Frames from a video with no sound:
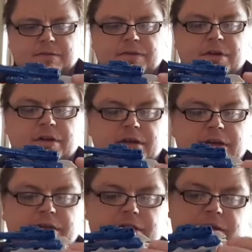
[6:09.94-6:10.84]
No,
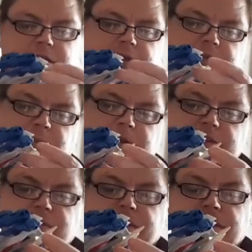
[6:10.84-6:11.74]
it appears
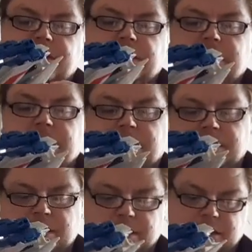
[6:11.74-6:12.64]
to be the
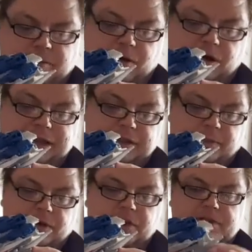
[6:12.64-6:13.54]
paw and the
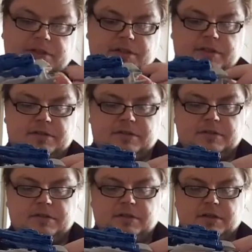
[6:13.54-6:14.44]
post.
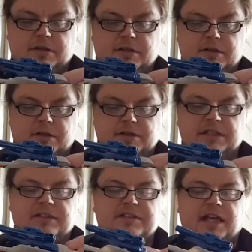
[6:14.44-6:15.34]
It's a
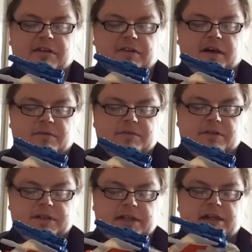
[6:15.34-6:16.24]
little tighter on that one,
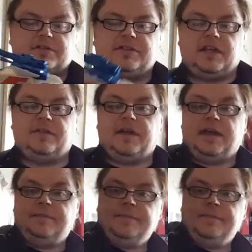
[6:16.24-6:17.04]
so it'll stay on there.